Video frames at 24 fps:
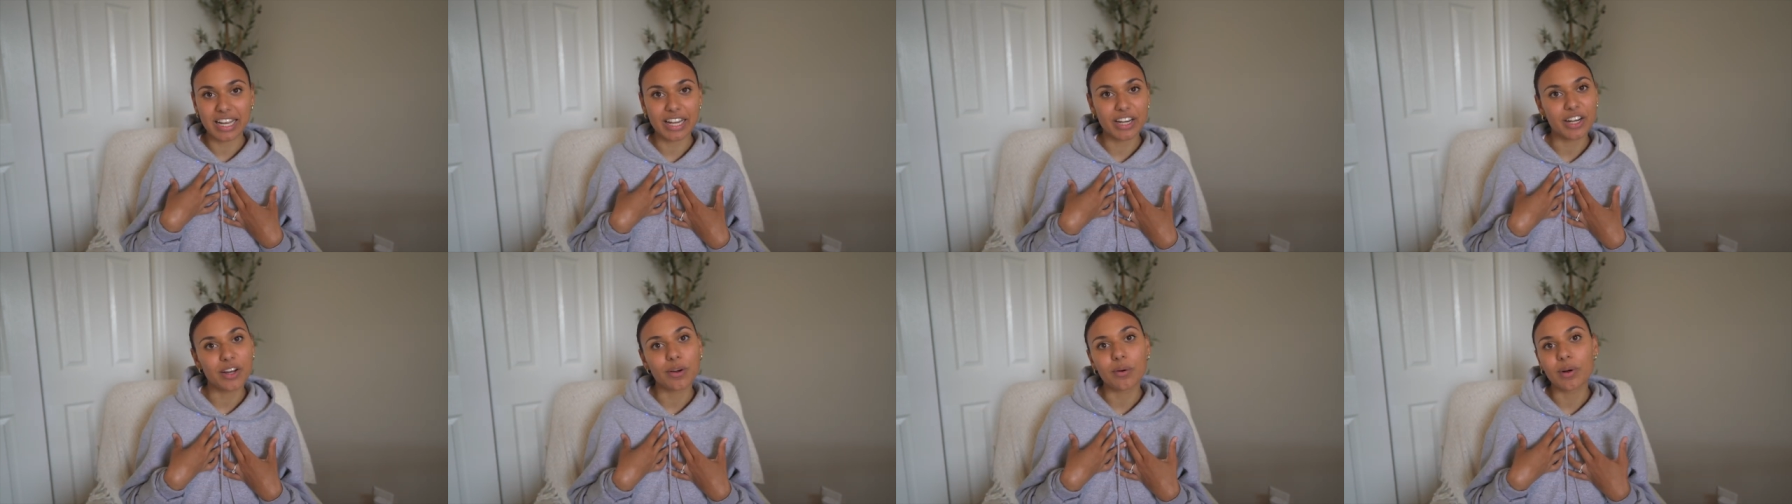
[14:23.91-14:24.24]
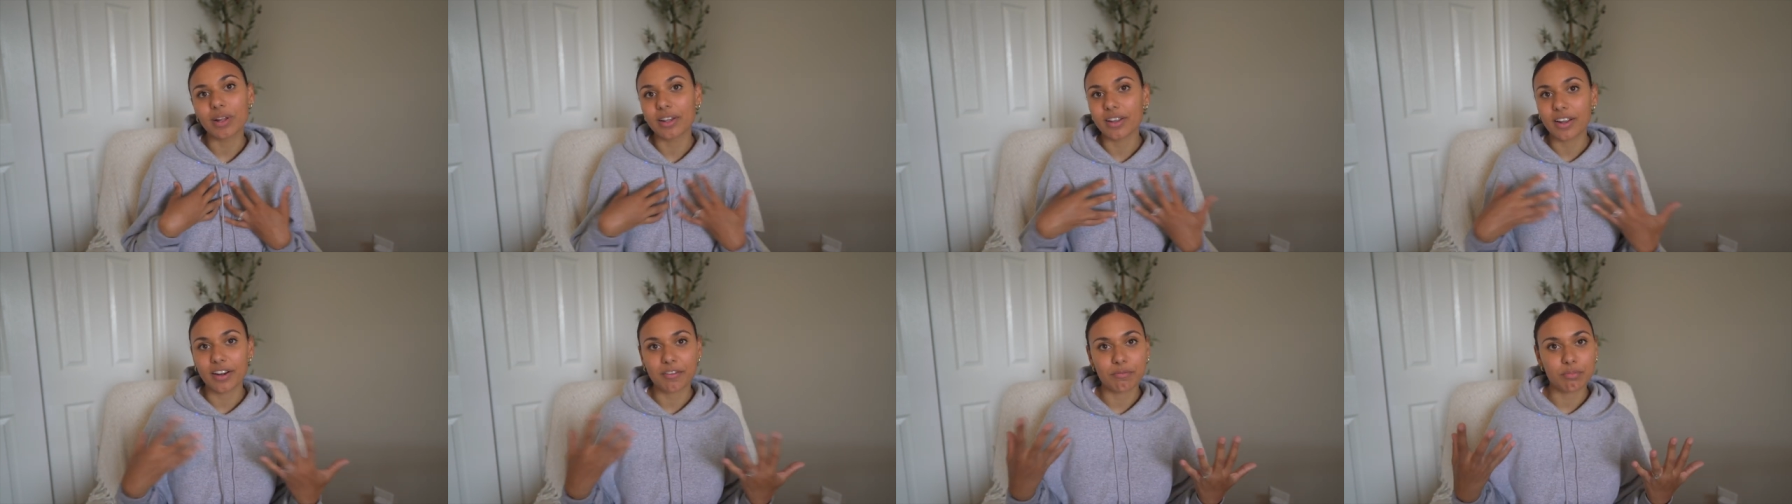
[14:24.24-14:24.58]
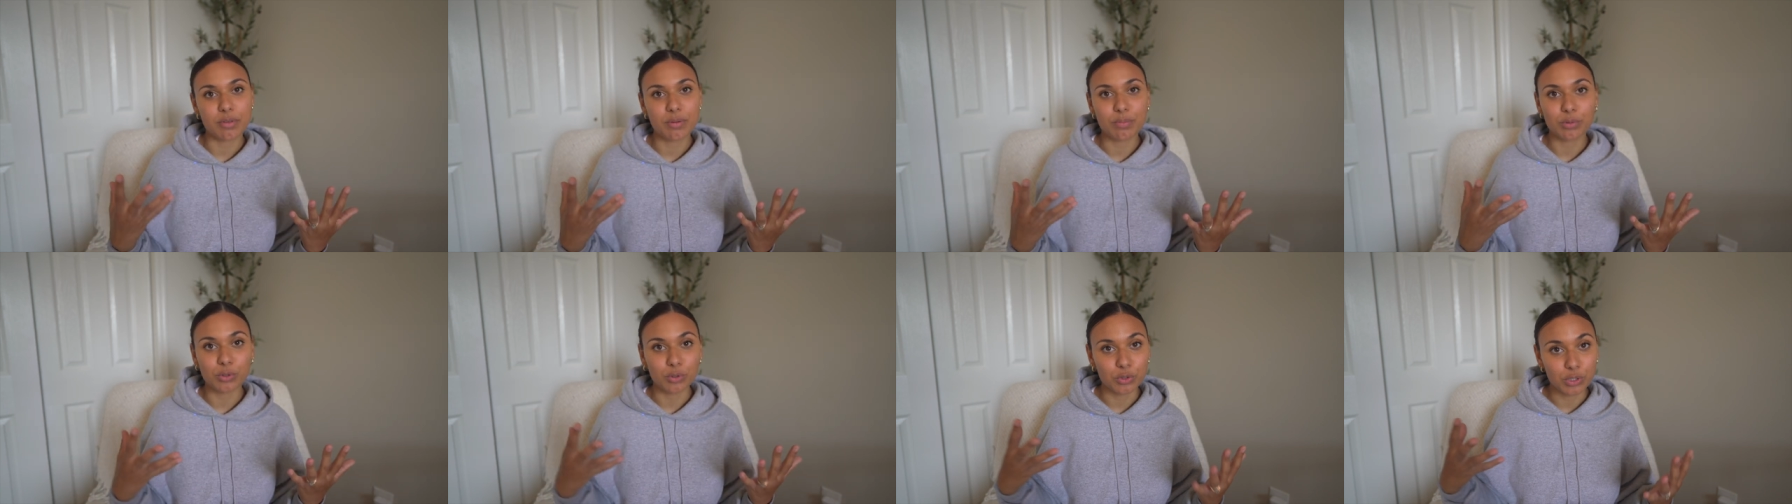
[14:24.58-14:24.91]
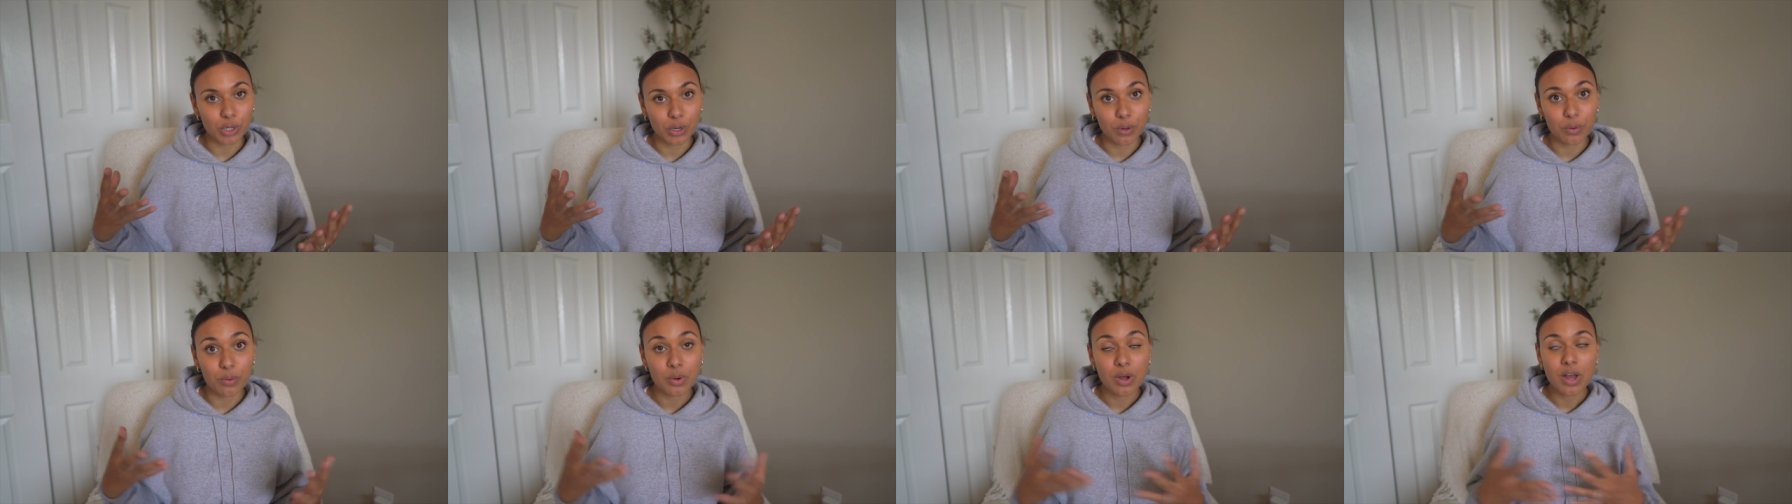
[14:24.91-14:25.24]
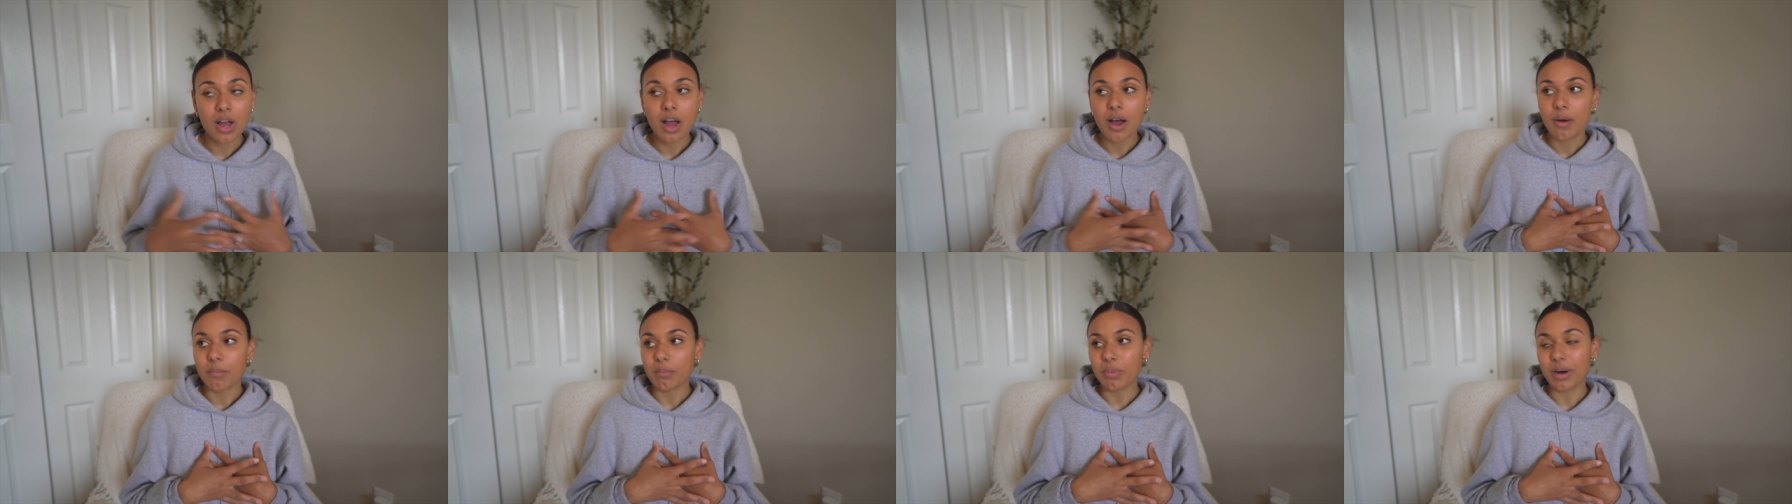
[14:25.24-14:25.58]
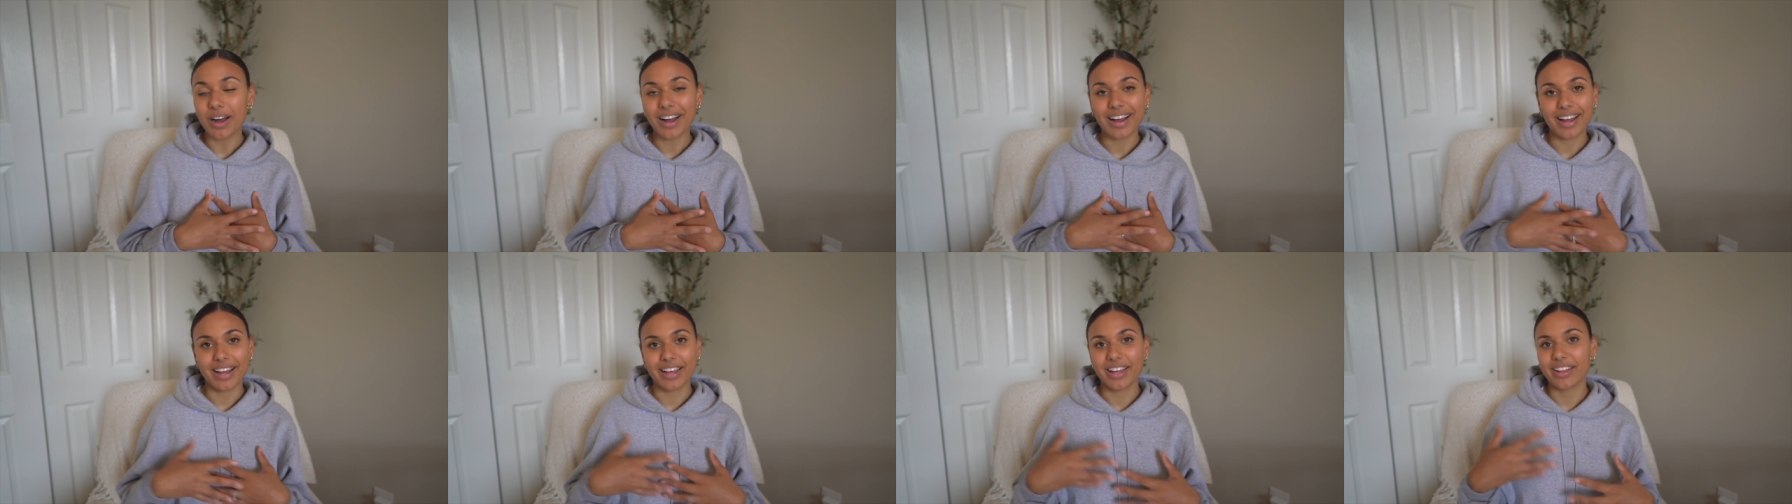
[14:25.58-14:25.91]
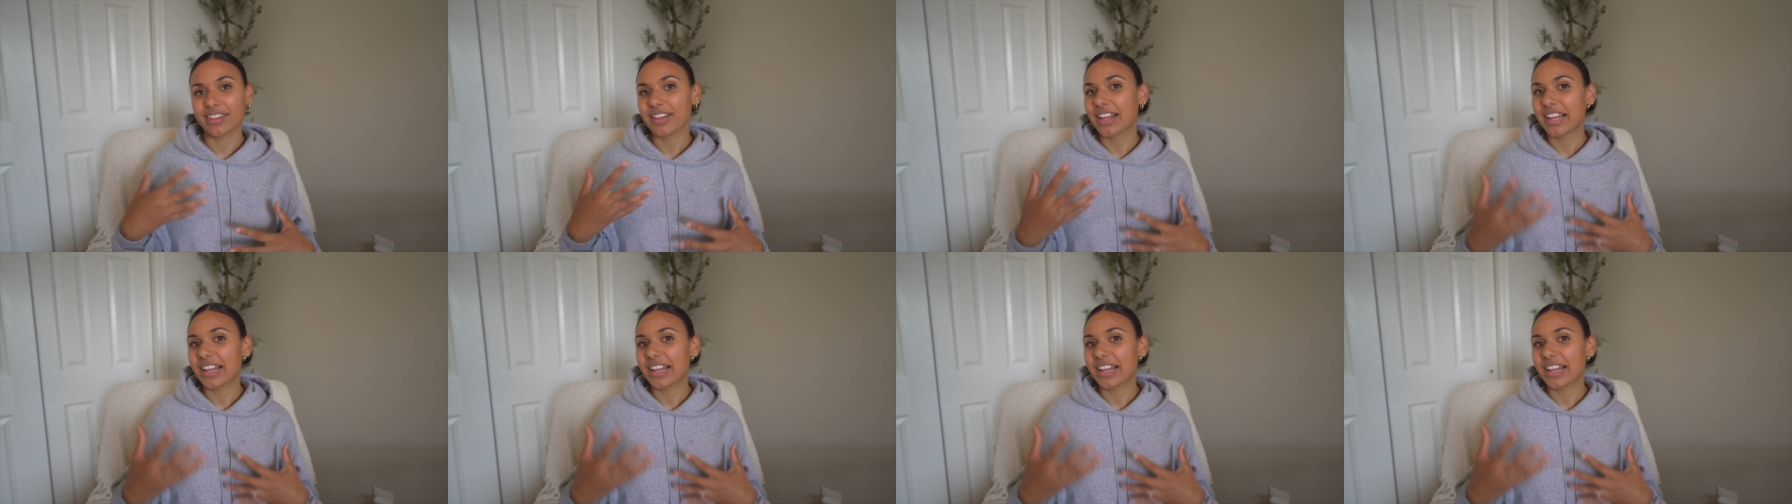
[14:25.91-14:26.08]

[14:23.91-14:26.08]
I know a lot of people don't, but I